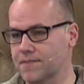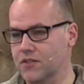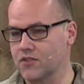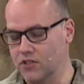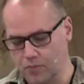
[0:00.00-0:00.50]

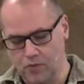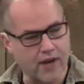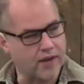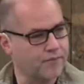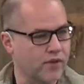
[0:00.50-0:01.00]
So let's
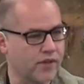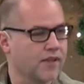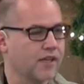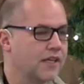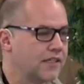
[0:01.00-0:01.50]
pray
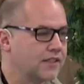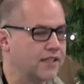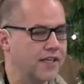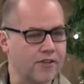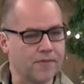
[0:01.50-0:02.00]

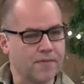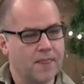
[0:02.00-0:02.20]
together.